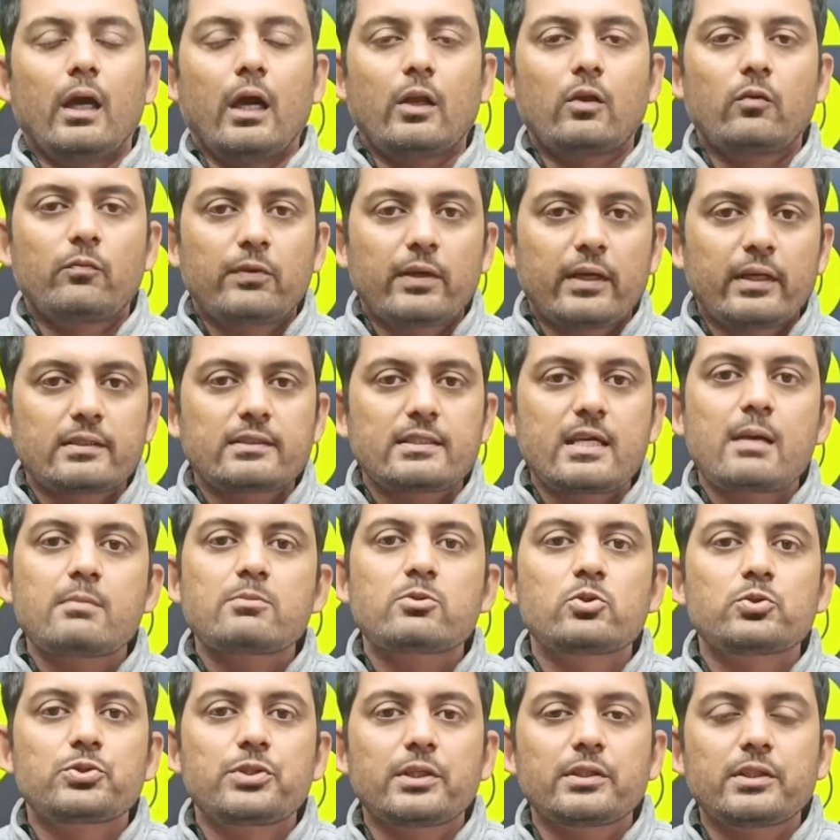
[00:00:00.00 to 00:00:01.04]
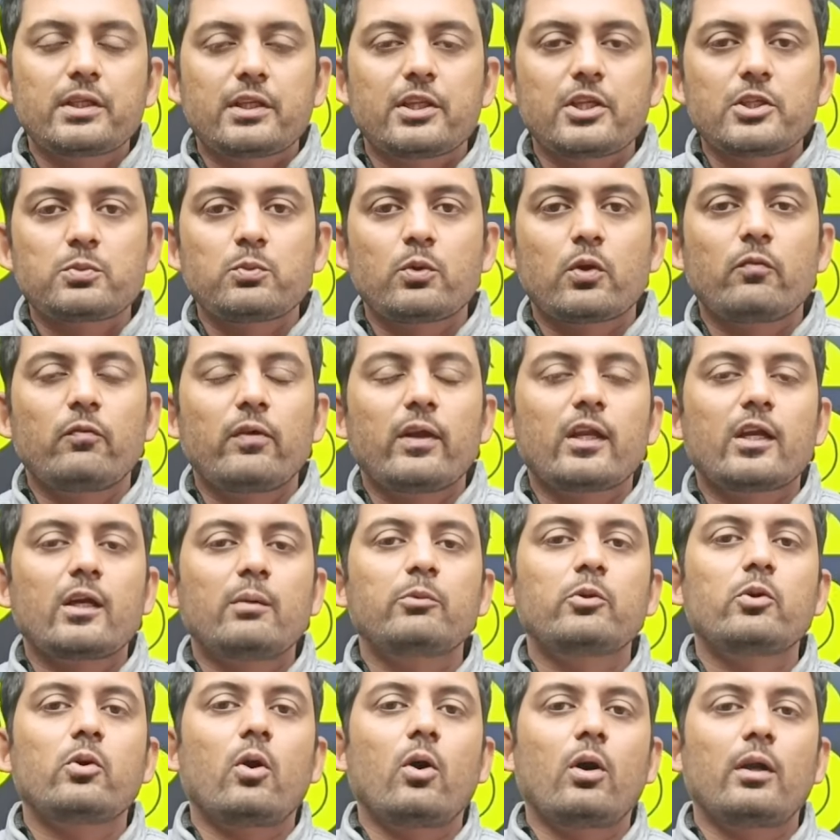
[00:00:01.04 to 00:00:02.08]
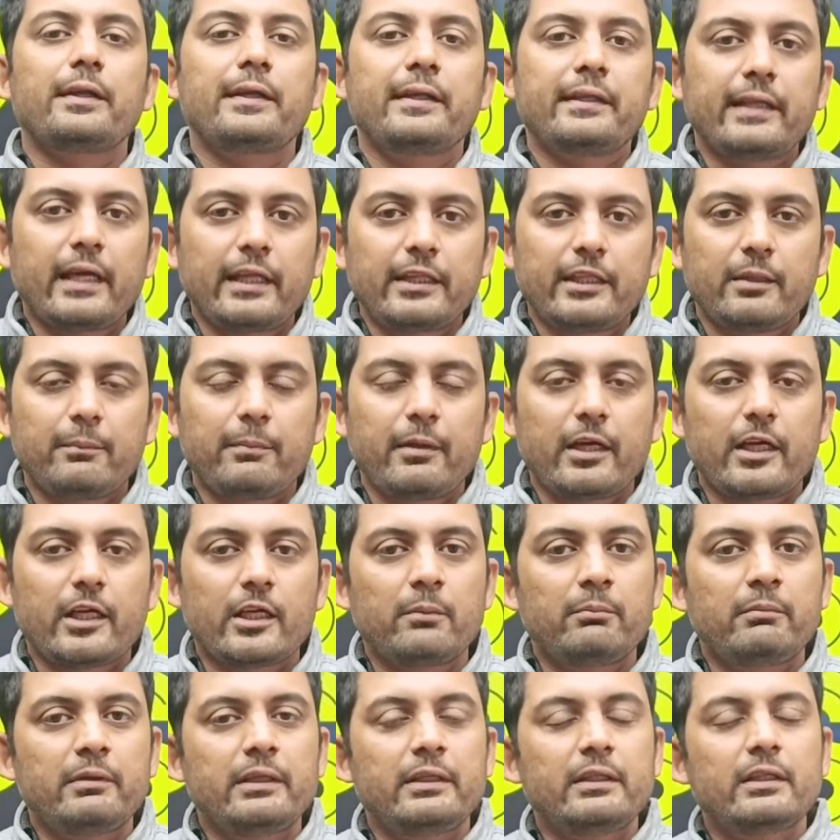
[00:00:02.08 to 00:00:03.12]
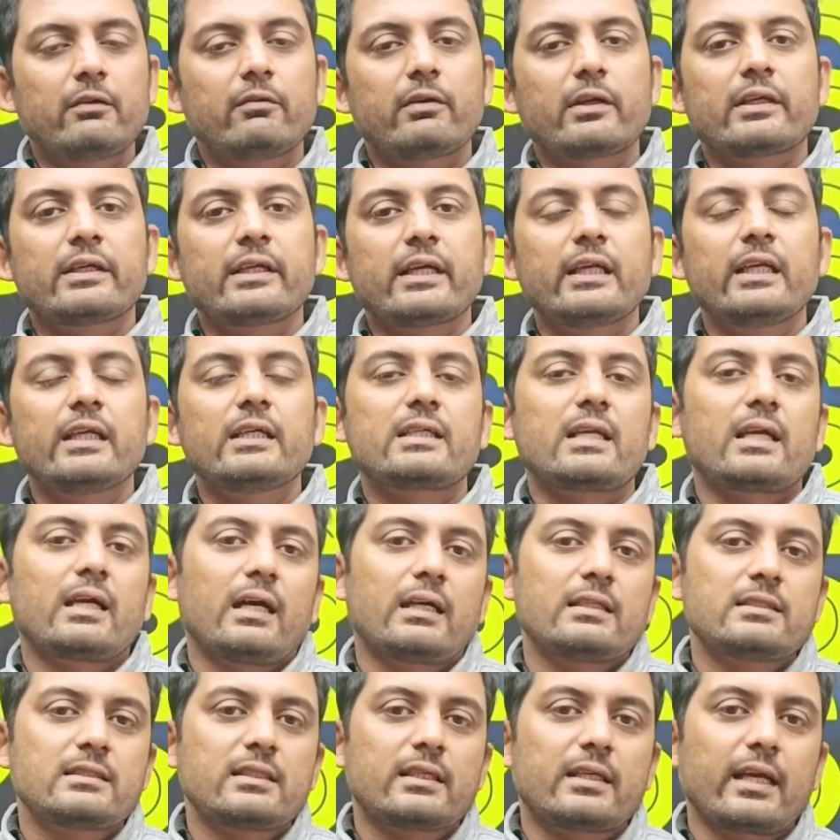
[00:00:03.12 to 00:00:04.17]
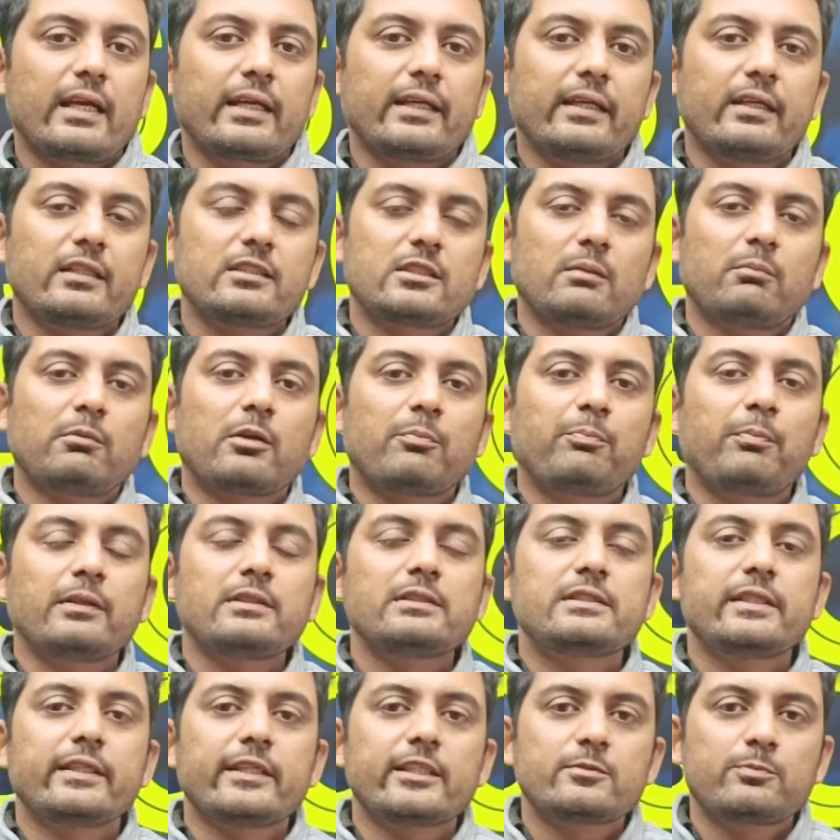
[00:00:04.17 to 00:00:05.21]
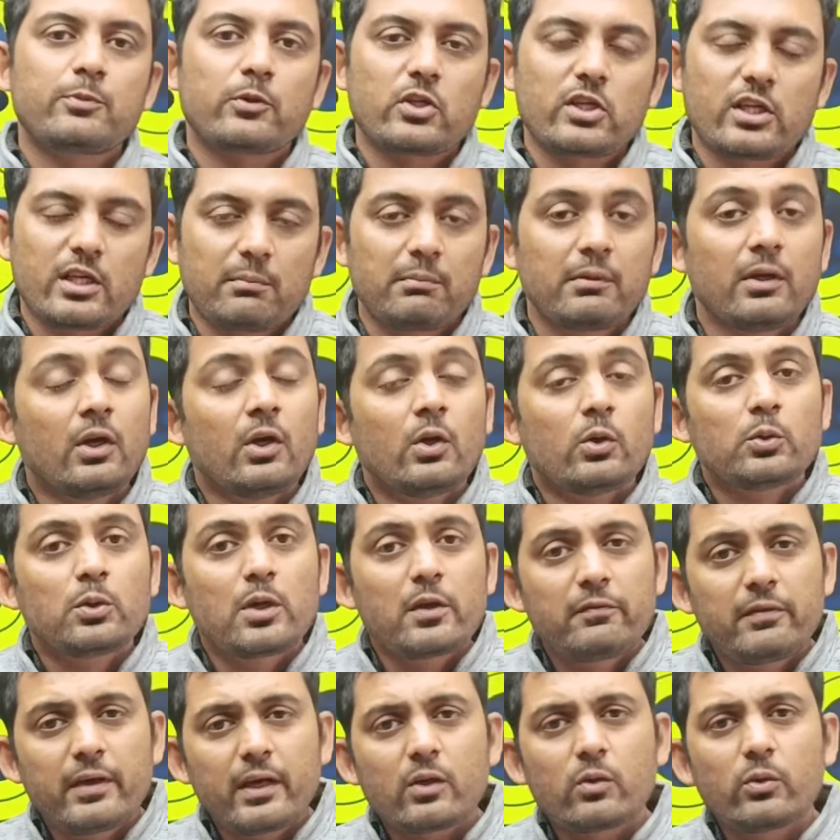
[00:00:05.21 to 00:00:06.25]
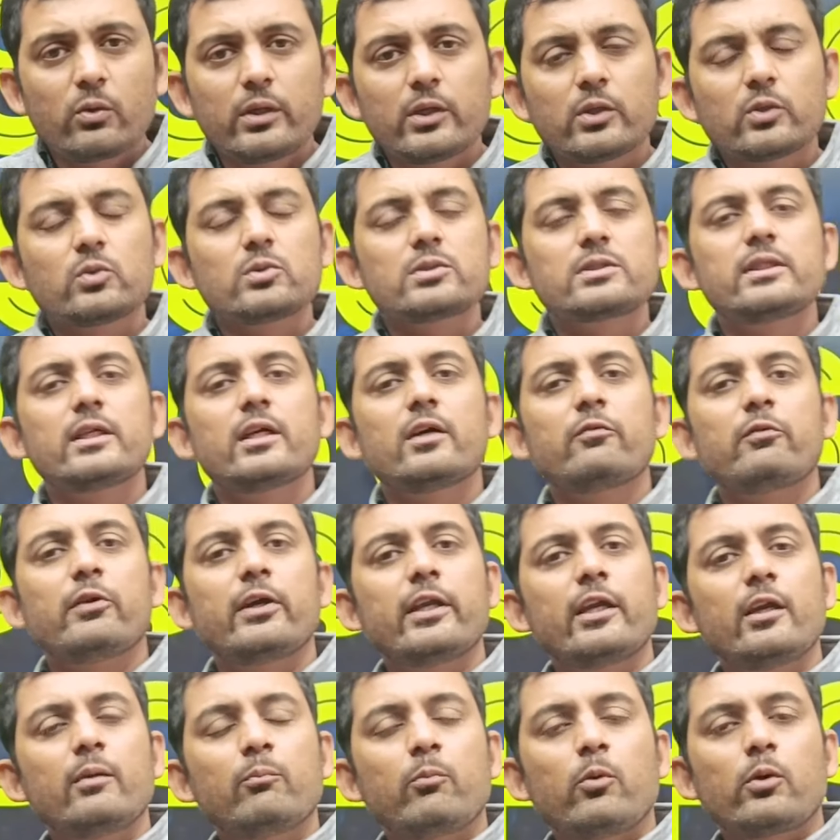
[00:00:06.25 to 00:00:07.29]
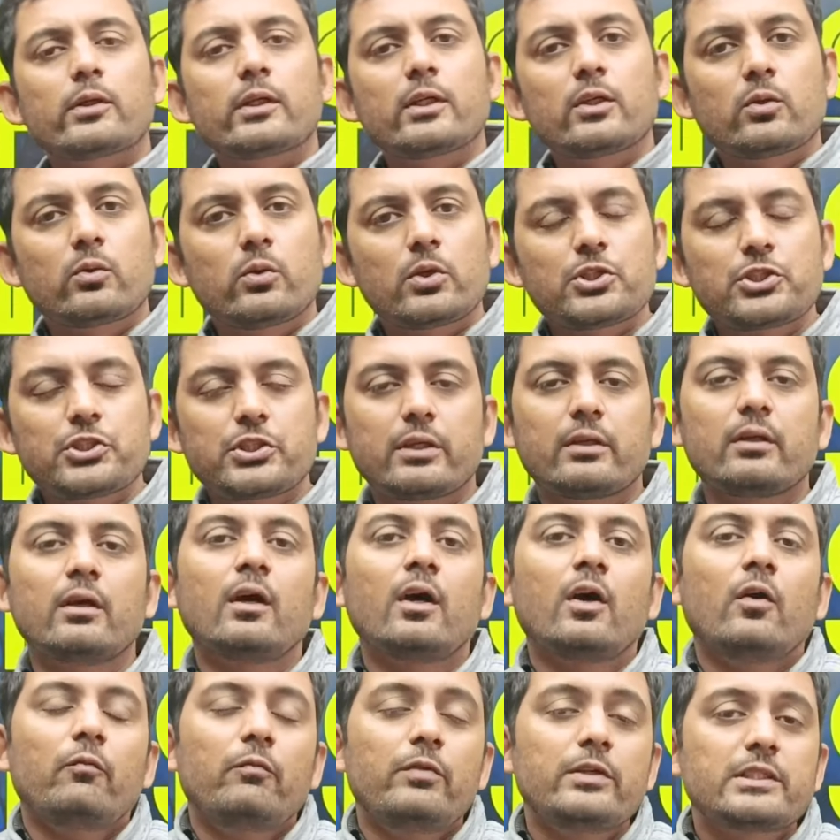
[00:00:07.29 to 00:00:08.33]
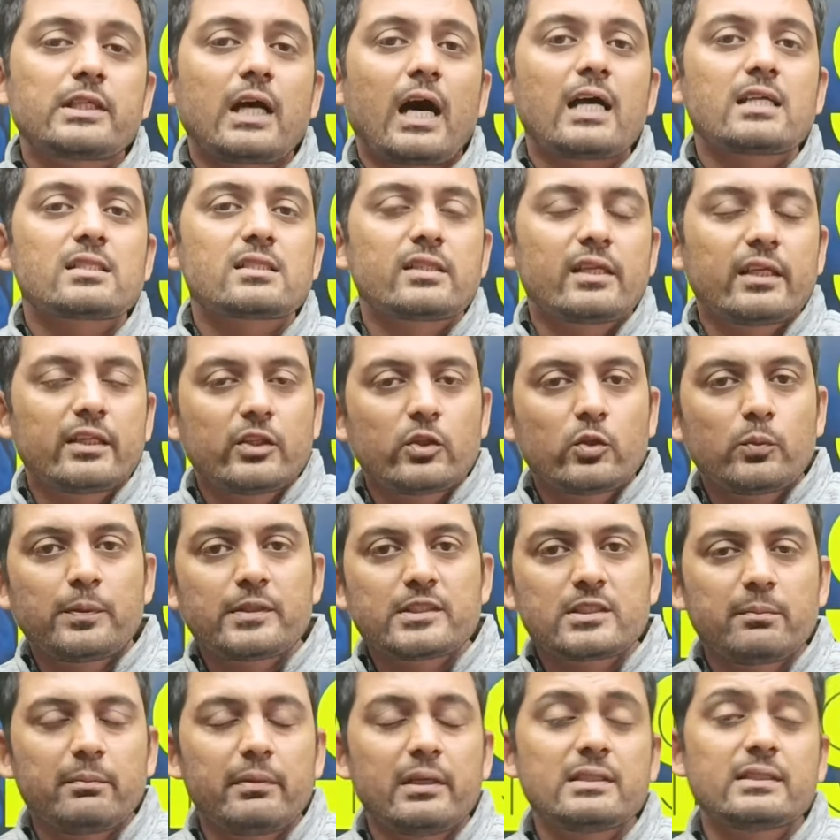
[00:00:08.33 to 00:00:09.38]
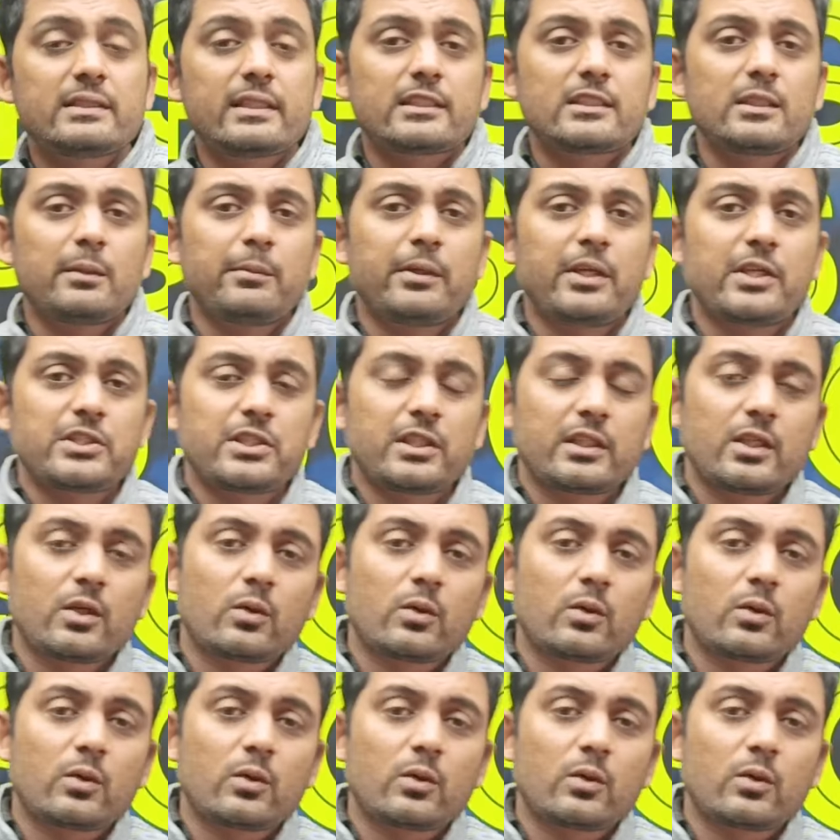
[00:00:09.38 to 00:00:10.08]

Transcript: Hello friends, I am Suchendra Deshmukh. Welcome you all in Nandeep Academy in our daily answer writing Samarpan series program. Today we are going to see a very important question which asked in the U P S C mains examination.